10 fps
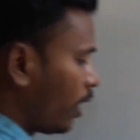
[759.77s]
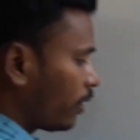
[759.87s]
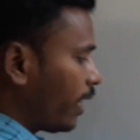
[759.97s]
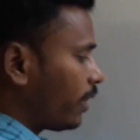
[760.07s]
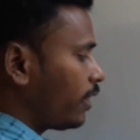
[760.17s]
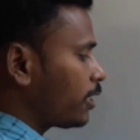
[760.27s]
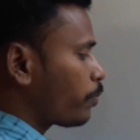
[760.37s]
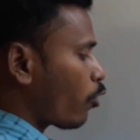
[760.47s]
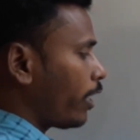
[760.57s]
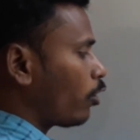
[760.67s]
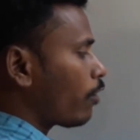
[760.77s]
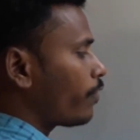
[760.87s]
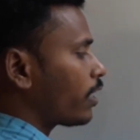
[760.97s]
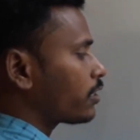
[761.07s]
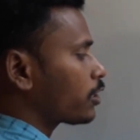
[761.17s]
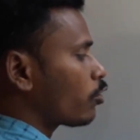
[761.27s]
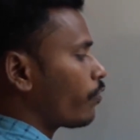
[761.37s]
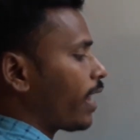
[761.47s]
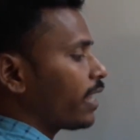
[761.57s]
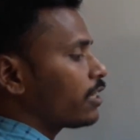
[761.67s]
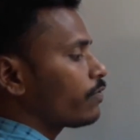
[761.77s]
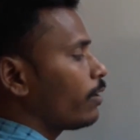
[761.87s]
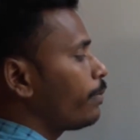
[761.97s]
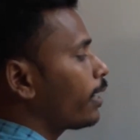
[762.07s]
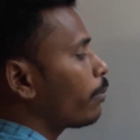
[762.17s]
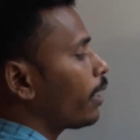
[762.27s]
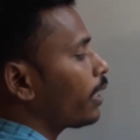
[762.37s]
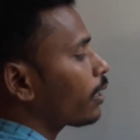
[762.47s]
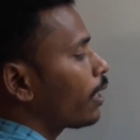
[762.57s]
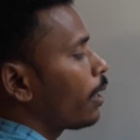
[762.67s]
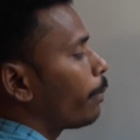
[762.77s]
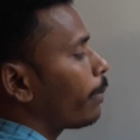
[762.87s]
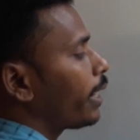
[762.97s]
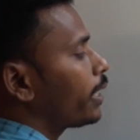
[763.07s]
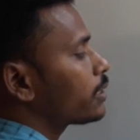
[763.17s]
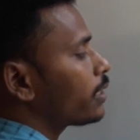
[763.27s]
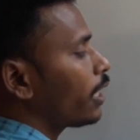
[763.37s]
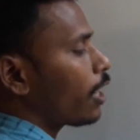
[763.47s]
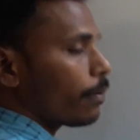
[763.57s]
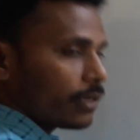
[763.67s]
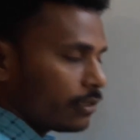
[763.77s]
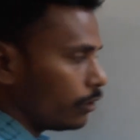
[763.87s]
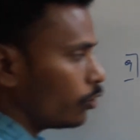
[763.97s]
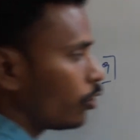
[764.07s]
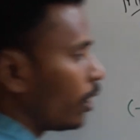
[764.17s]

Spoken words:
Then this point of intersection of tangent will become like minus a comma 0.